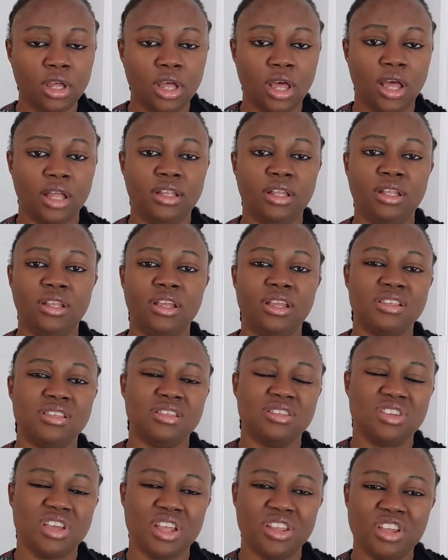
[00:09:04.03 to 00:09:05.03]
And then there's
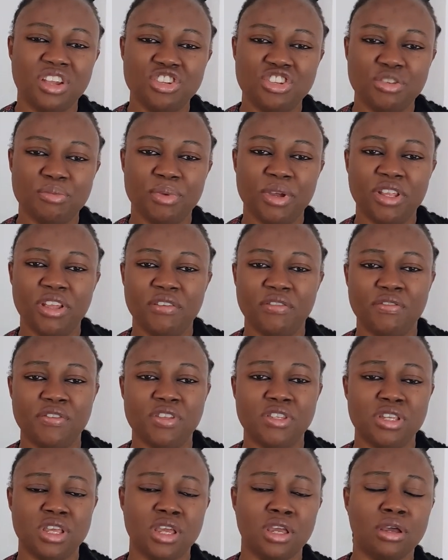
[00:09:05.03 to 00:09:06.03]
the energy
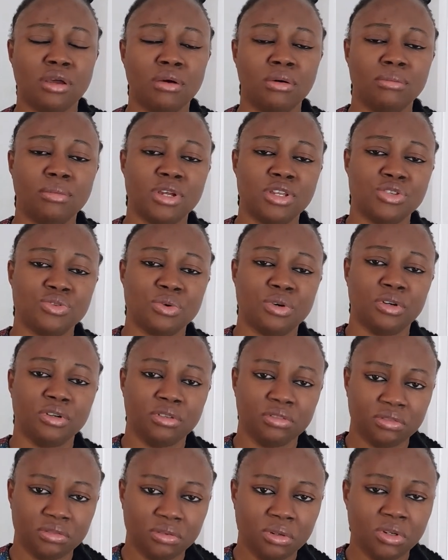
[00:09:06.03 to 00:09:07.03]
benefit income as
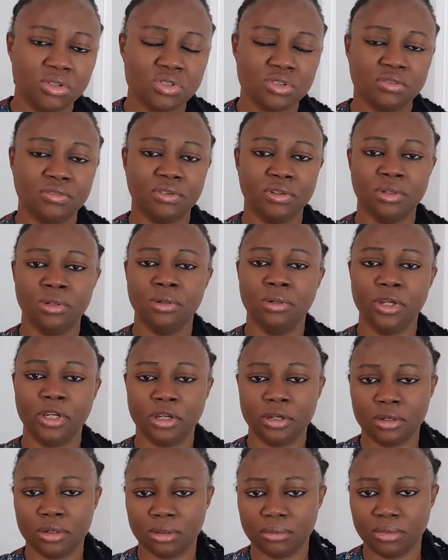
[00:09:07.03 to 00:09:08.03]
well, also for low
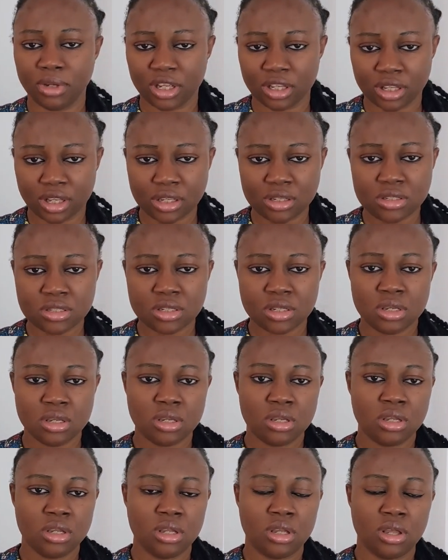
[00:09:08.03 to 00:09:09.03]
income earners.
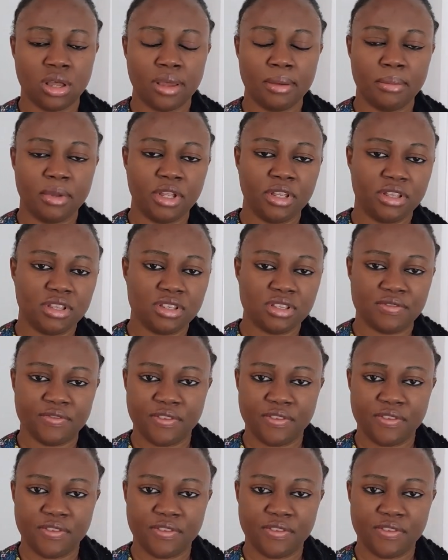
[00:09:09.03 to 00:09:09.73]
I mean, it